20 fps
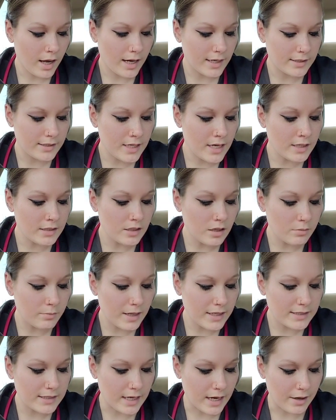intent on
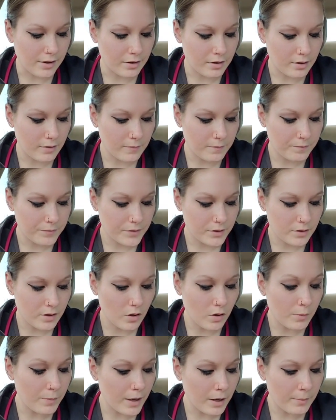my death.
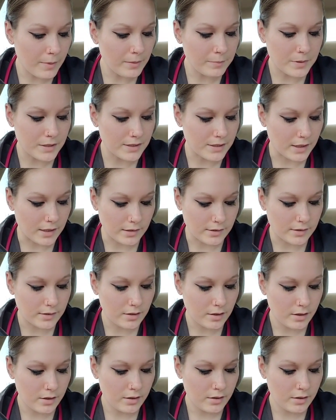Go about my business.